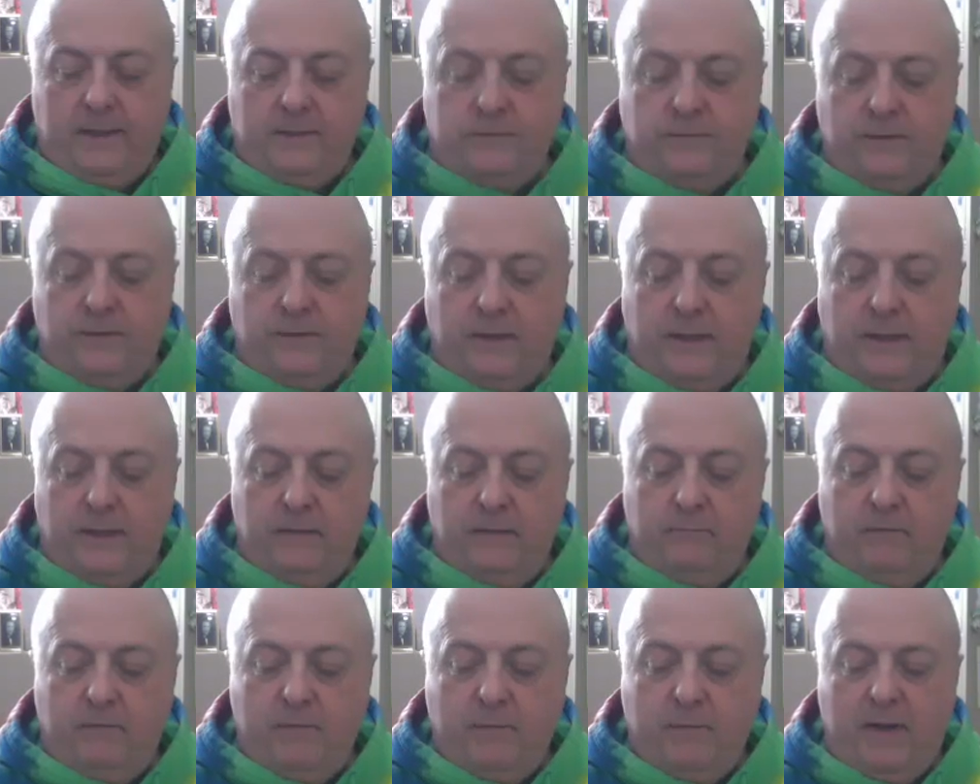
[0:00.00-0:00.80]
very,
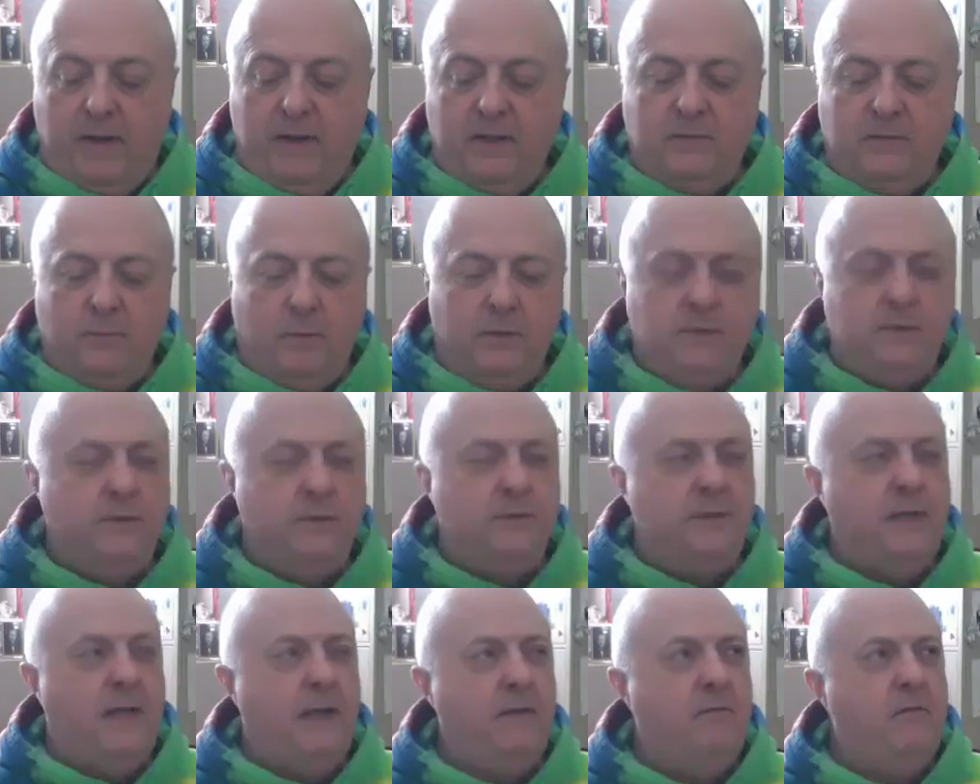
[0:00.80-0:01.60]
it reminds, what you're
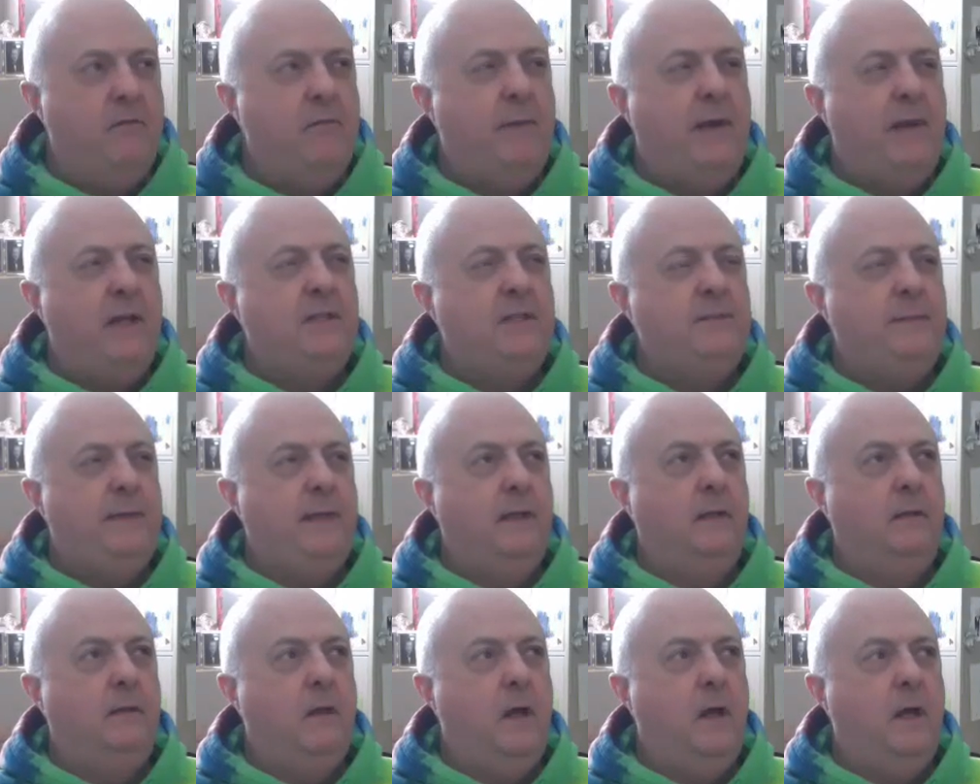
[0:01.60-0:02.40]
saying reminds me
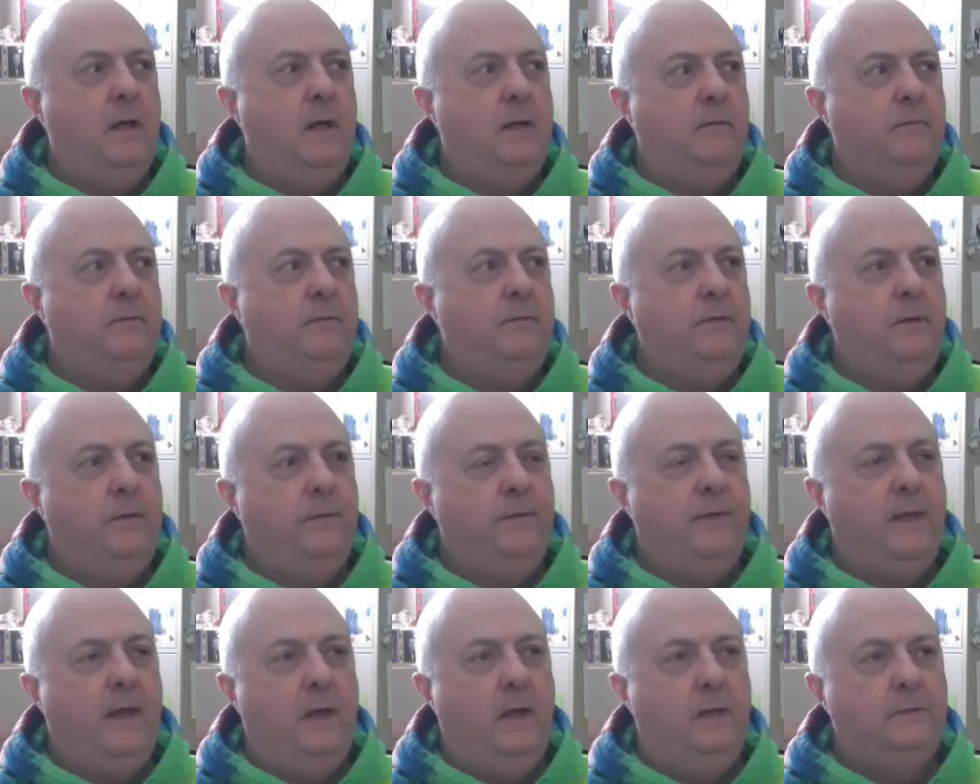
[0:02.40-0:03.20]
a lot of
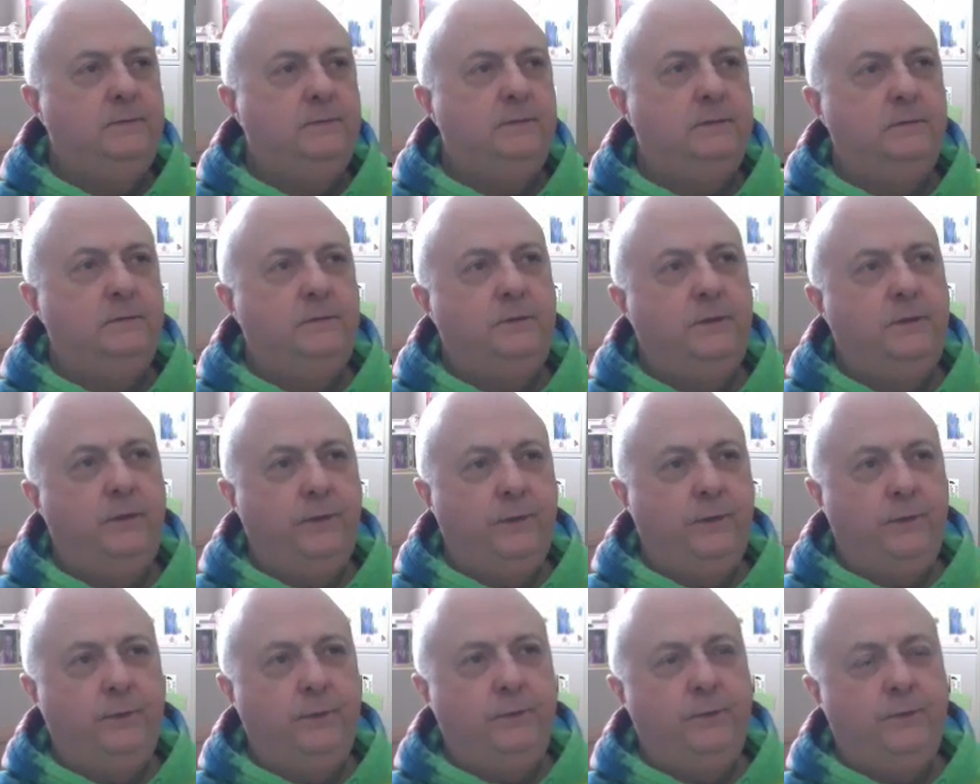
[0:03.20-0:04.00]

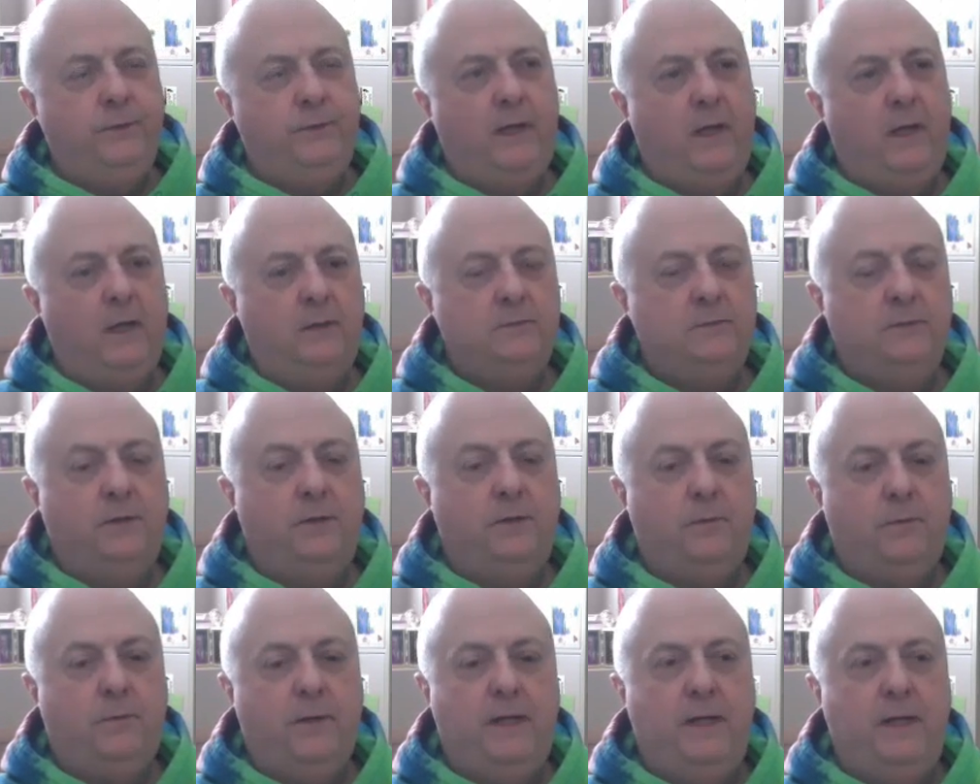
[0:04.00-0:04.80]
2002,
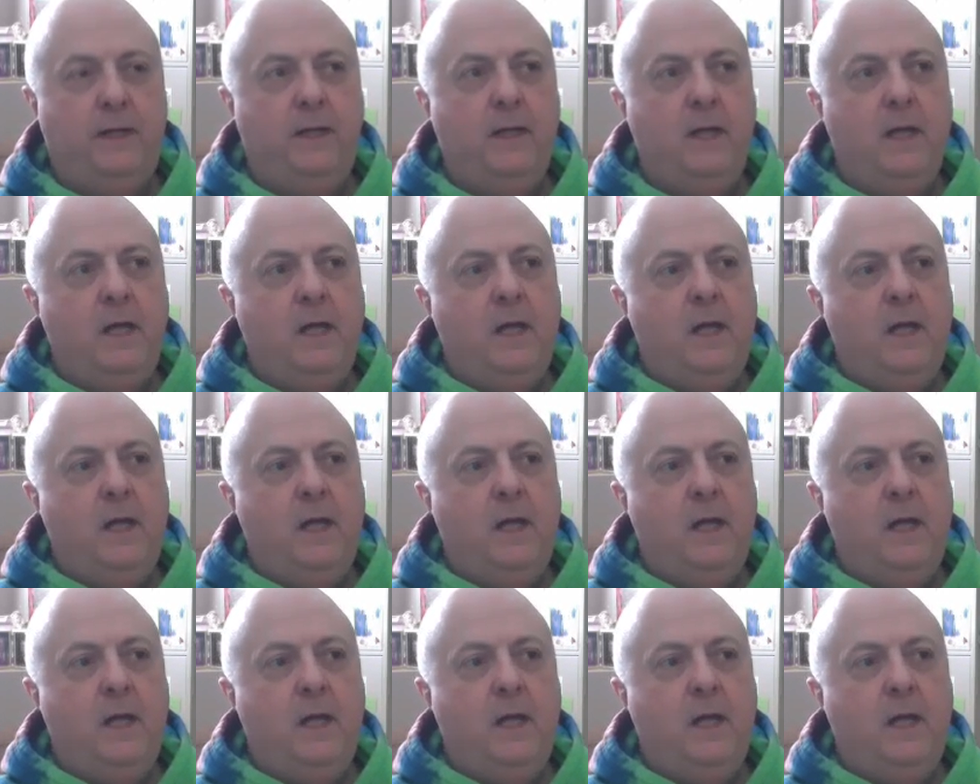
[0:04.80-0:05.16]
2003.